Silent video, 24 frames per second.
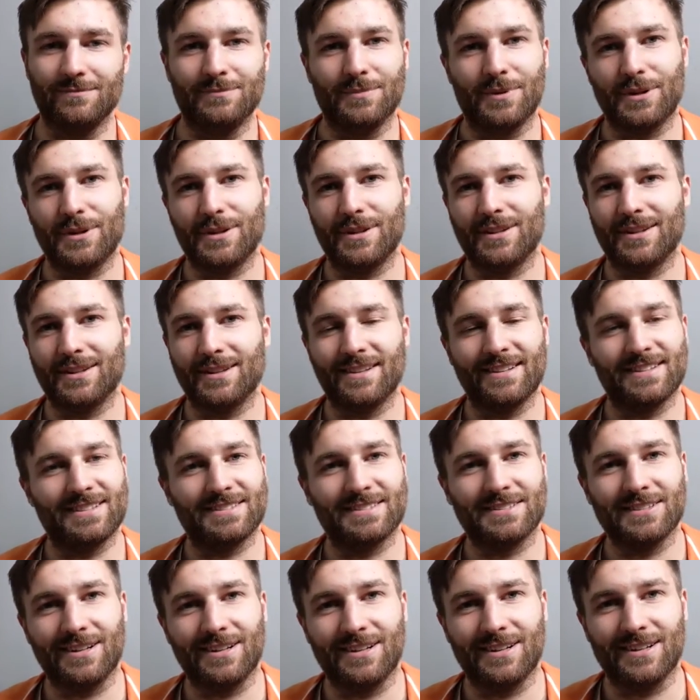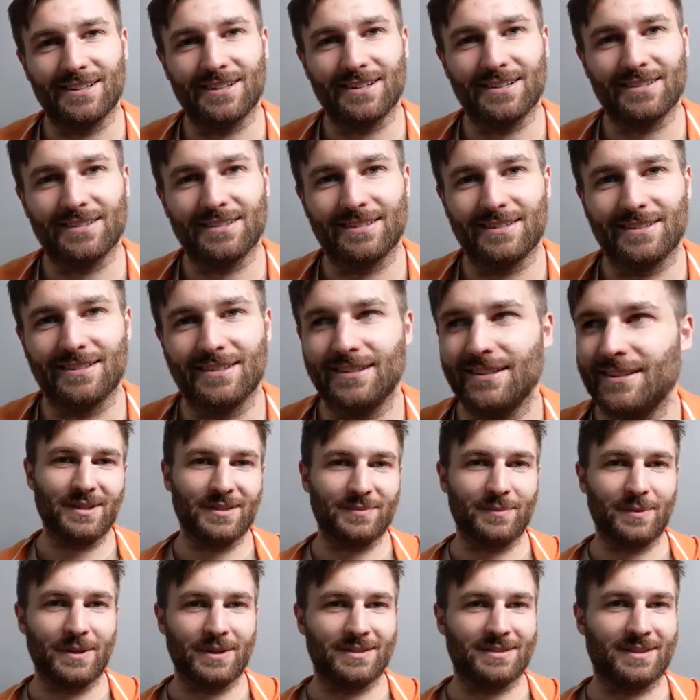birthed this song. So this
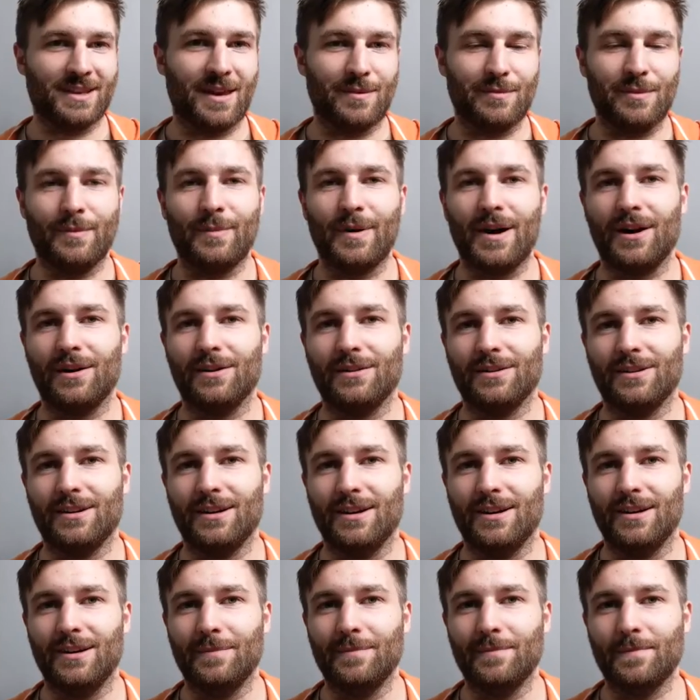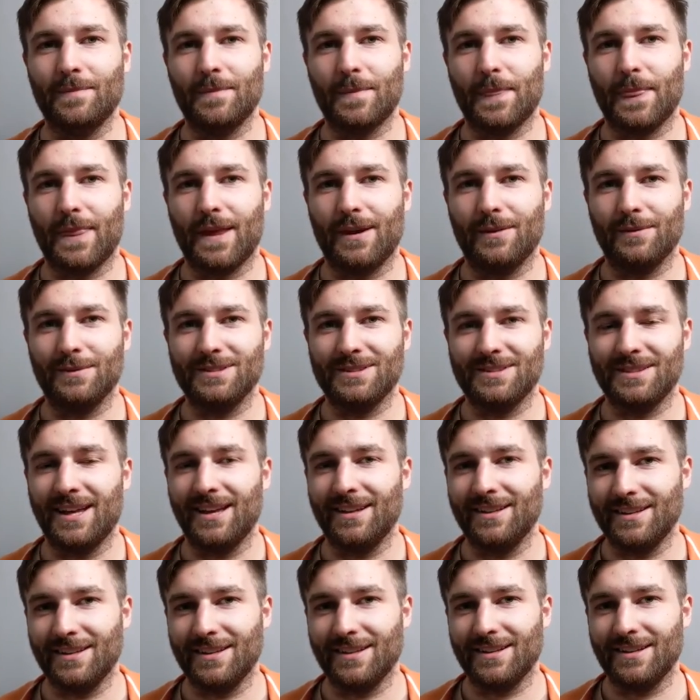piece came about, I was
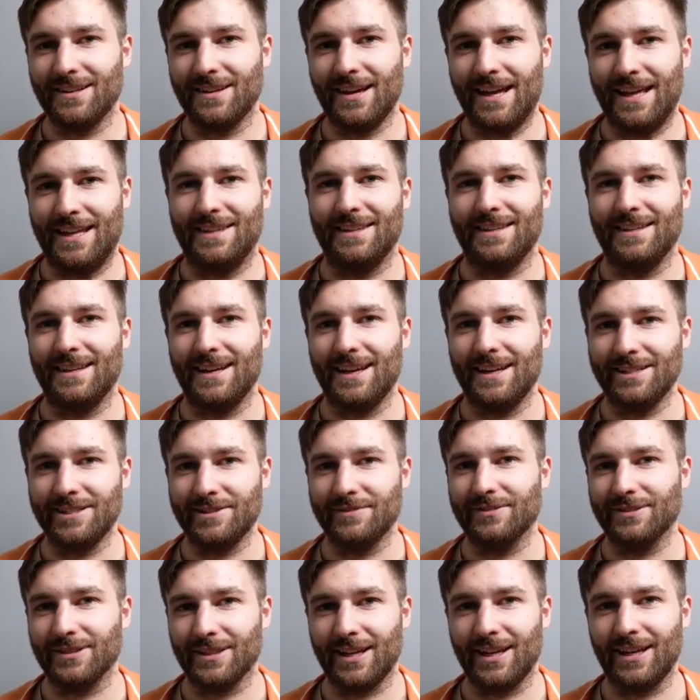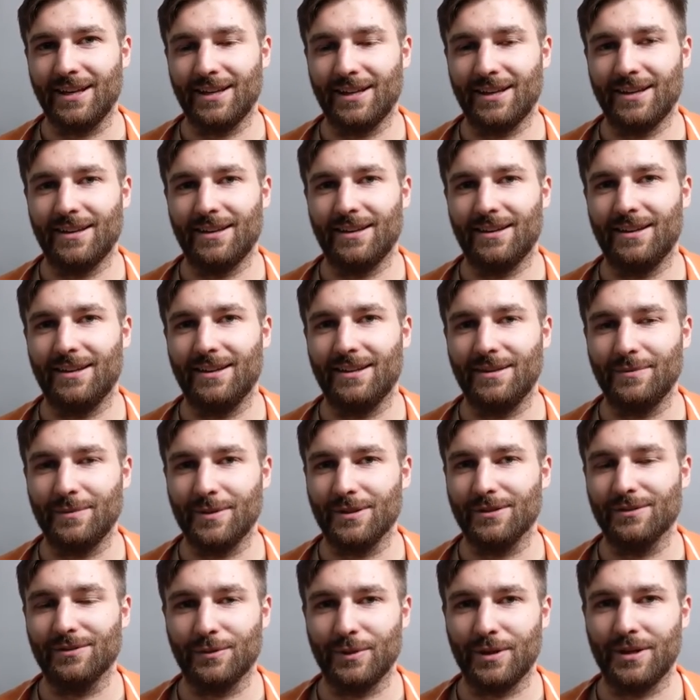standing at the edge of a lake in the
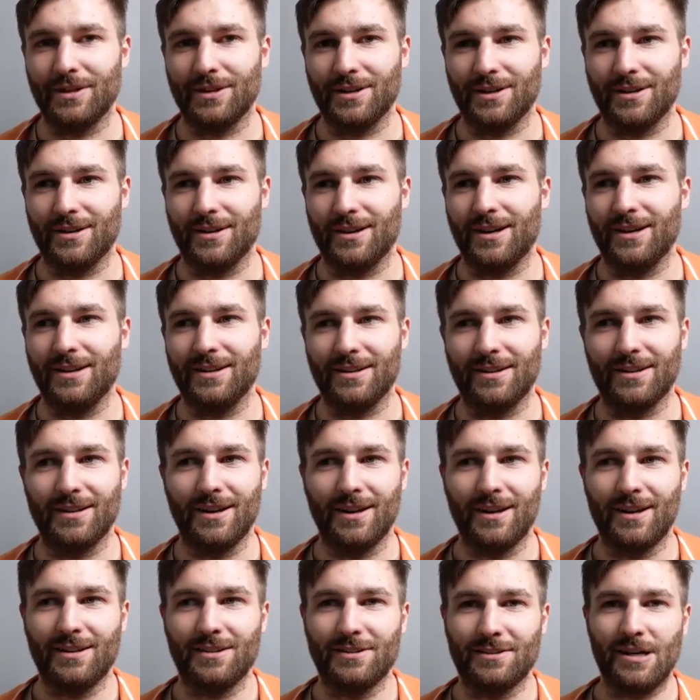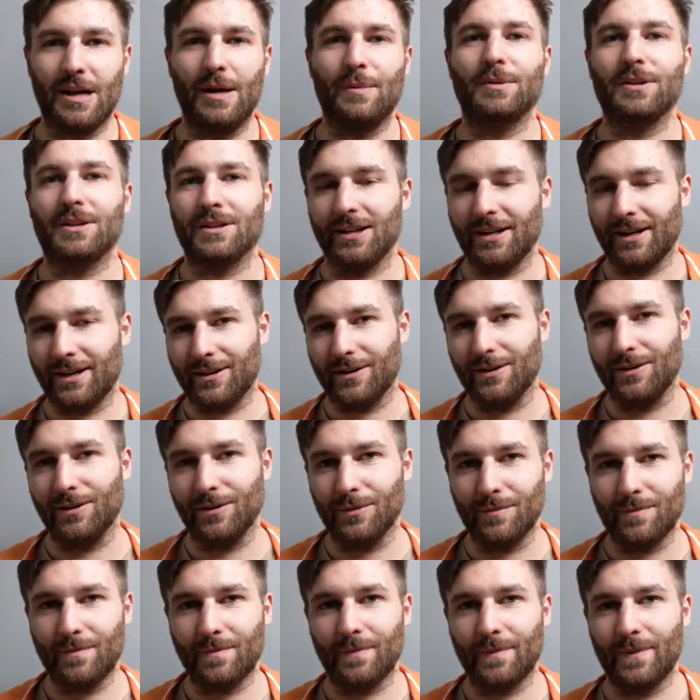middle of winter. I had dropped Claire
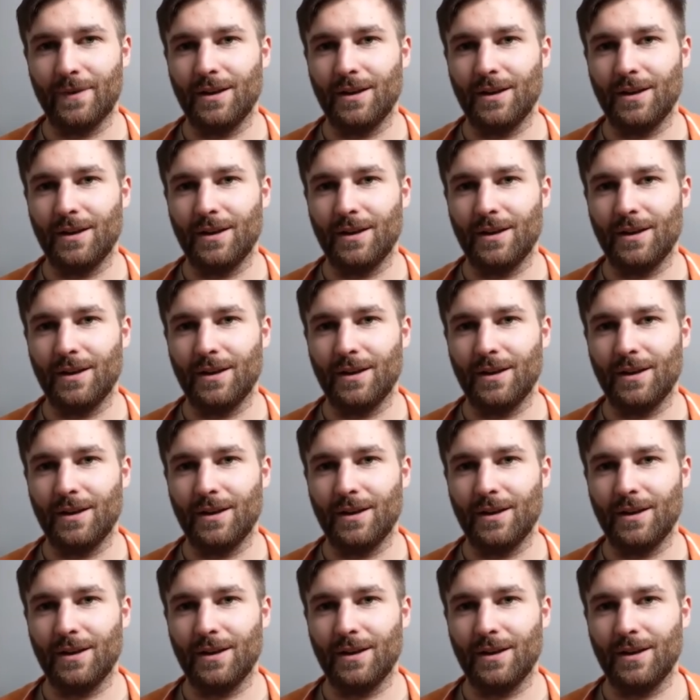home